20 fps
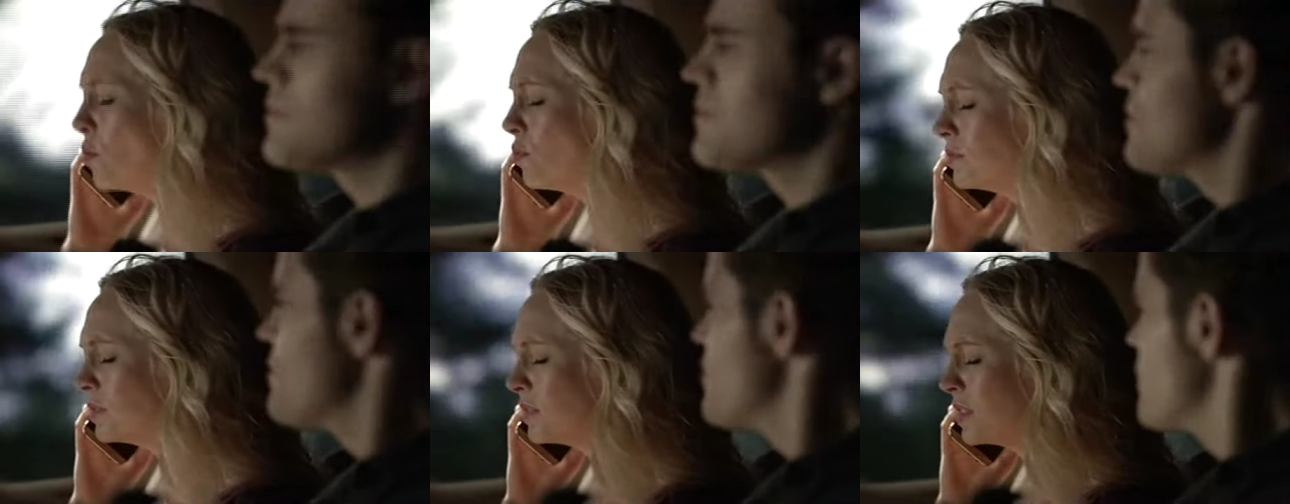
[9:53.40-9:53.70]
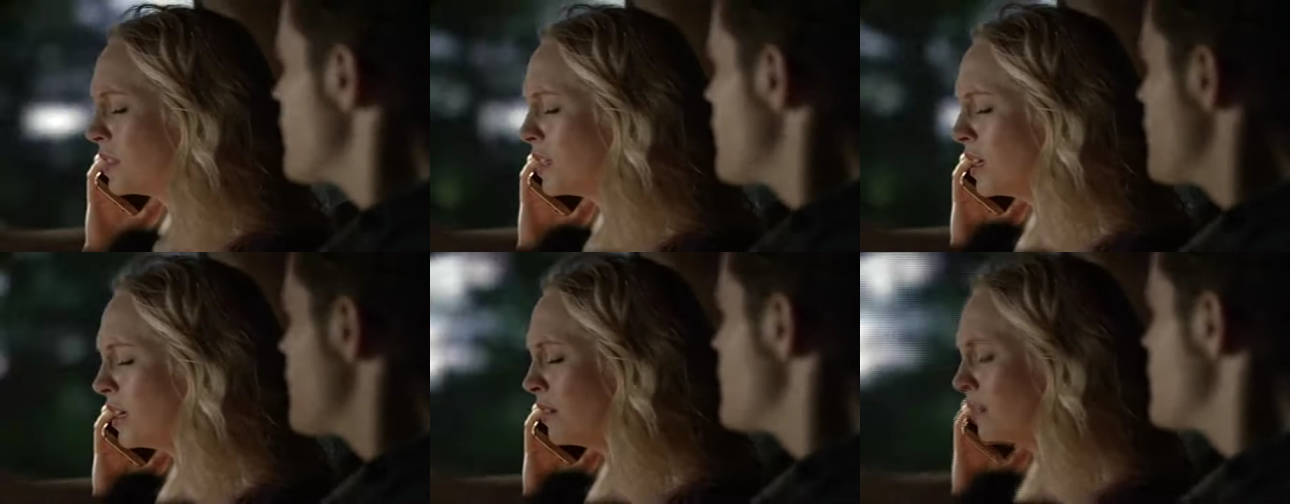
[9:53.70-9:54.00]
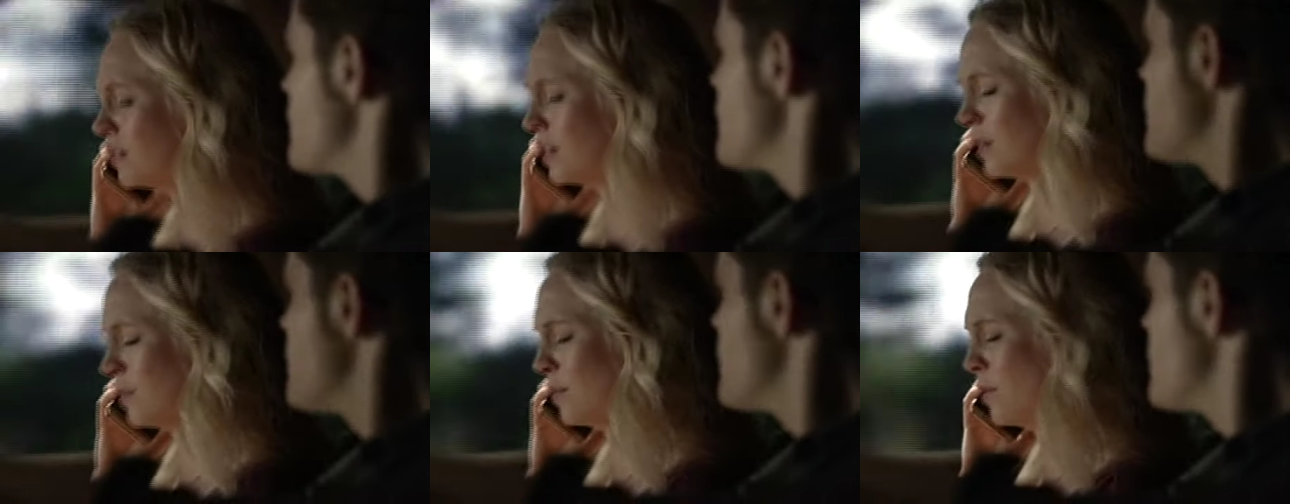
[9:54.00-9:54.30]
don't
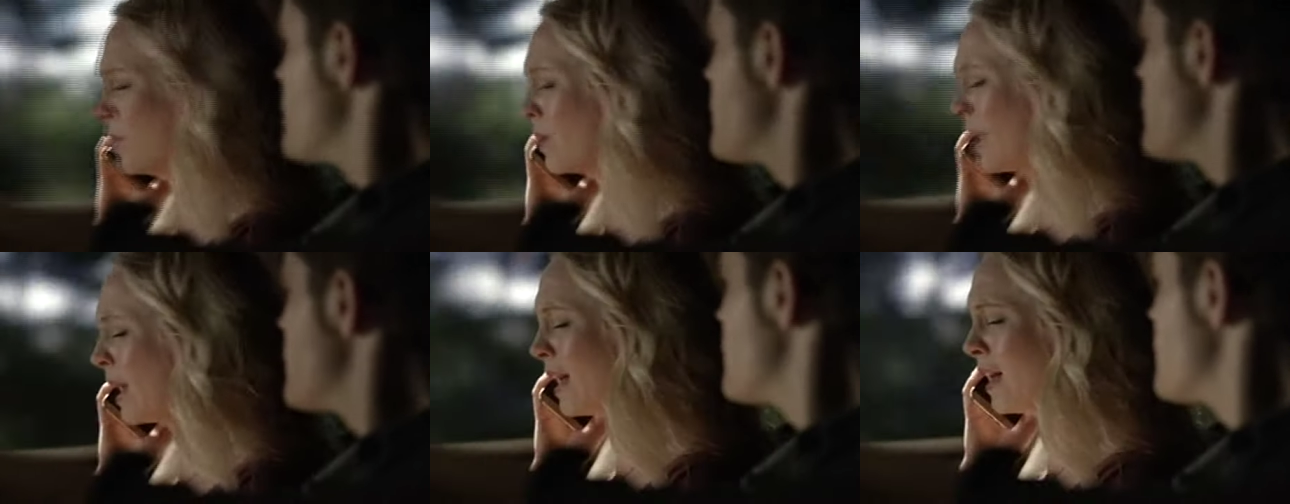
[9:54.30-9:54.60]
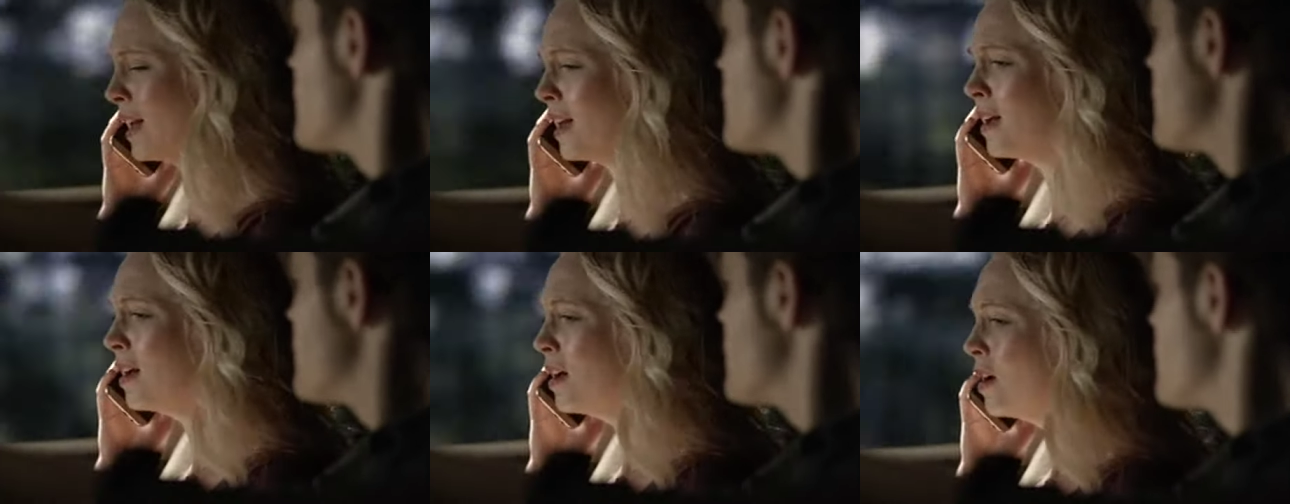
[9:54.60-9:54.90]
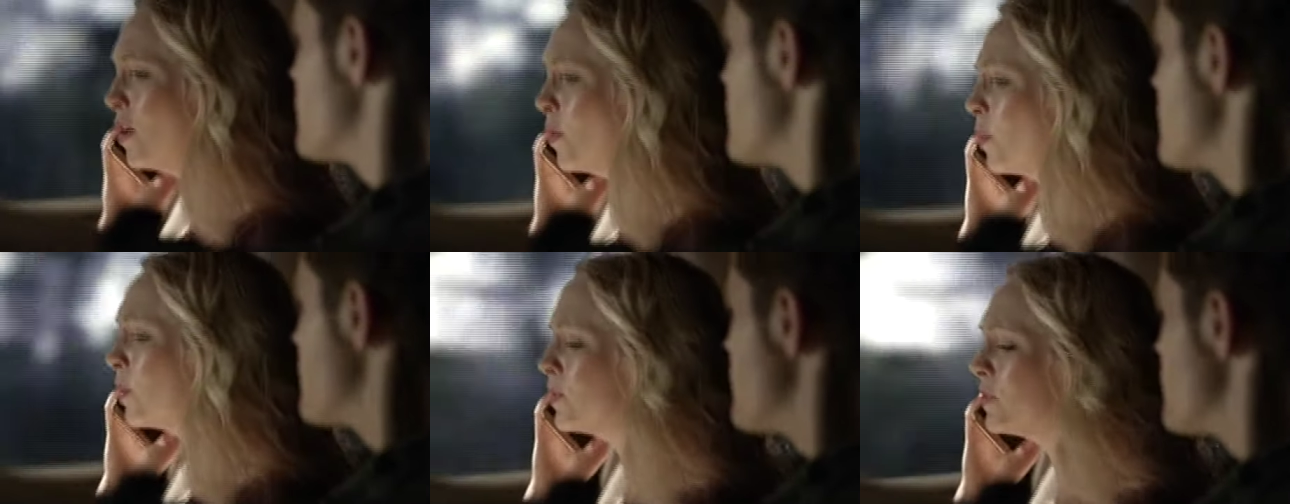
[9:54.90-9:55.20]
kill him, okay?
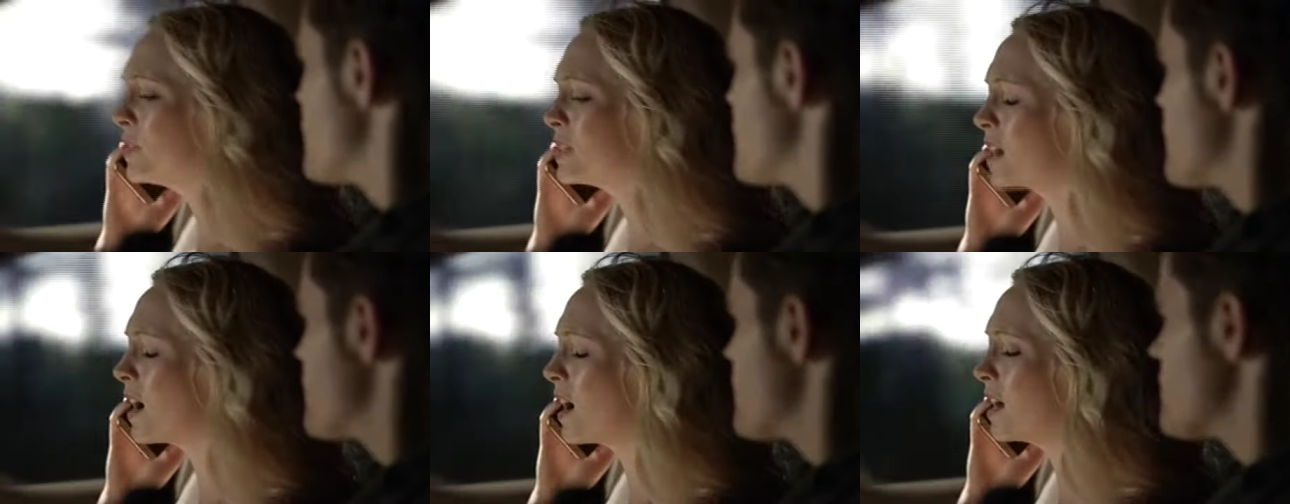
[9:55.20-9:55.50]
One of